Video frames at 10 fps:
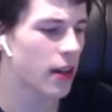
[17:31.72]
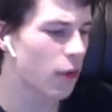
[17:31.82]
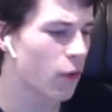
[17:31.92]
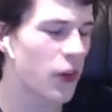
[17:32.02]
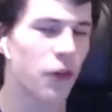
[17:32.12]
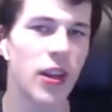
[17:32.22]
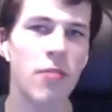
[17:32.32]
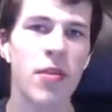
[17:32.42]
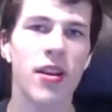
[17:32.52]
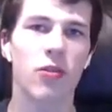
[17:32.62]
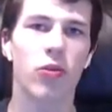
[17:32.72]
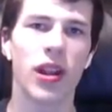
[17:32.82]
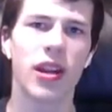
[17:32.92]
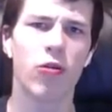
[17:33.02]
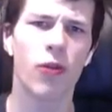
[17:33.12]
15 minutes will
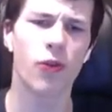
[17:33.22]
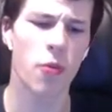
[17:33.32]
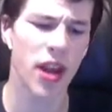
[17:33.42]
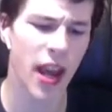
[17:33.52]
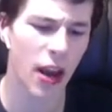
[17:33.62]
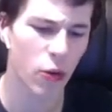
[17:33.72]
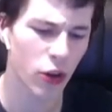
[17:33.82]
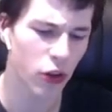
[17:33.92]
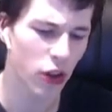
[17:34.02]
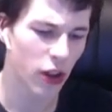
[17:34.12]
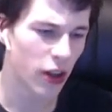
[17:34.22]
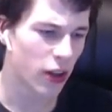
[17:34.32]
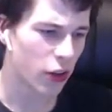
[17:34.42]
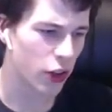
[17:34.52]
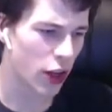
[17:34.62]
equal 3 hours.
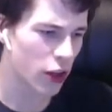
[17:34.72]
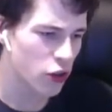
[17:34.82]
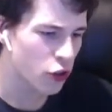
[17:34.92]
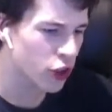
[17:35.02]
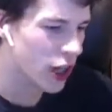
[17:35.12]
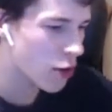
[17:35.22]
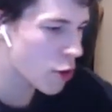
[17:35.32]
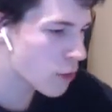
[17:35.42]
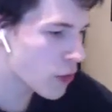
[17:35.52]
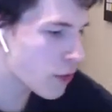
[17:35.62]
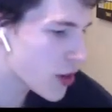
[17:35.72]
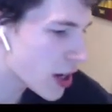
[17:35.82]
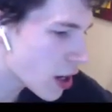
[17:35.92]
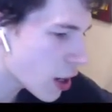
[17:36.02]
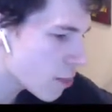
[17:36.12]
So, and just to go over
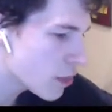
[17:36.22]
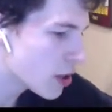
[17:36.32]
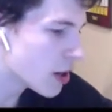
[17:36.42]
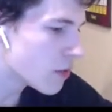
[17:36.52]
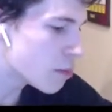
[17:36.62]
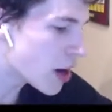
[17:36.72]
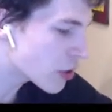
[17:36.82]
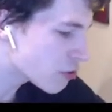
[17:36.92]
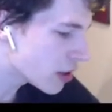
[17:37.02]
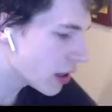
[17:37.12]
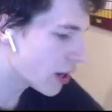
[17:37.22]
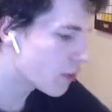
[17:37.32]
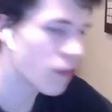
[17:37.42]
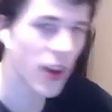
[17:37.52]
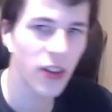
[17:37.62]
the battery life
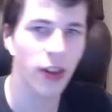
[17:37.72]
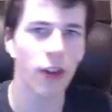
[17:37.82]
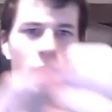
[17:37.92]
of this, the